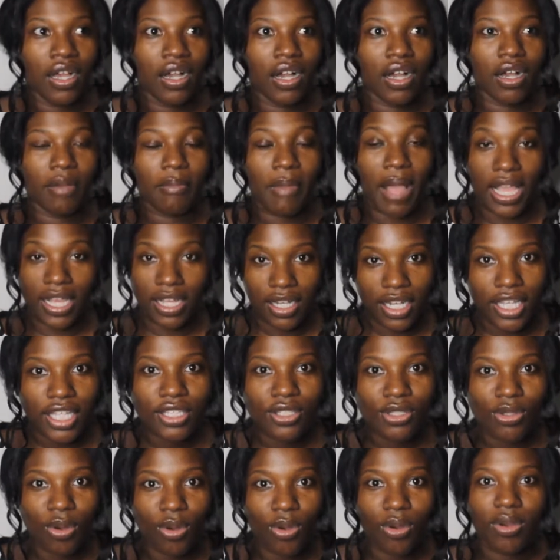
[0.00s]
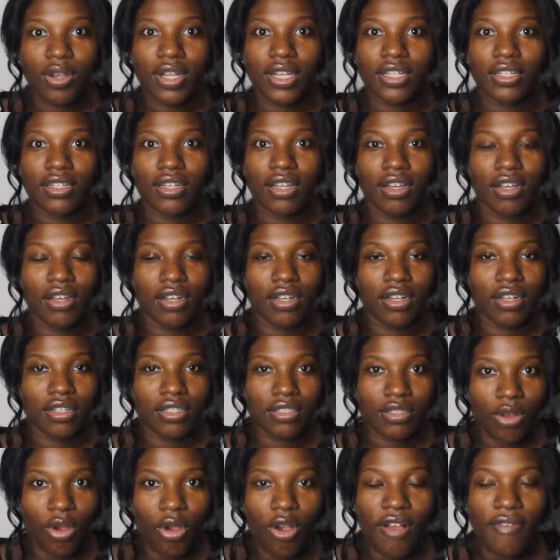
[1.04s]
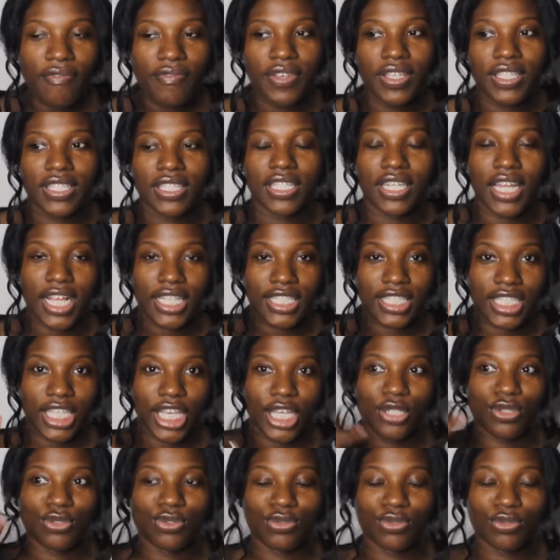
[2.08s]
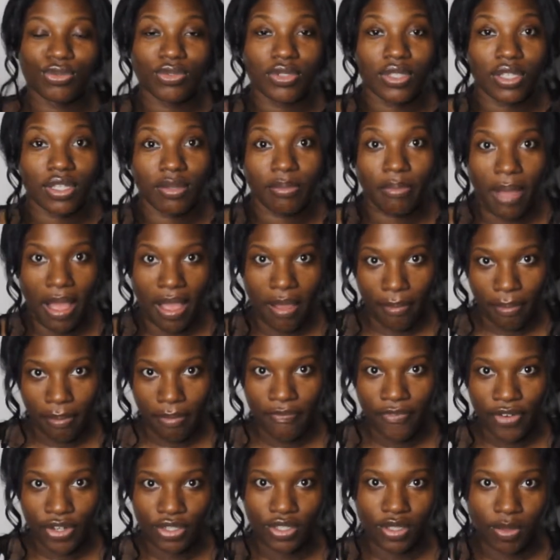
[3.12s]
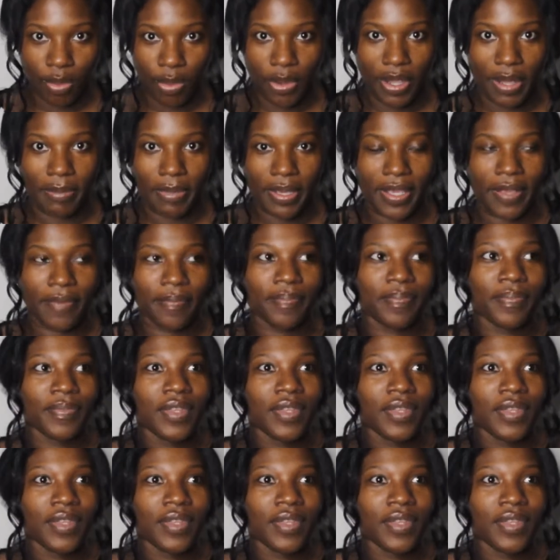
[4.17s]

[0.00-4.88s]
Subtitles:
I clicked on her office and I scheduled my first appointment.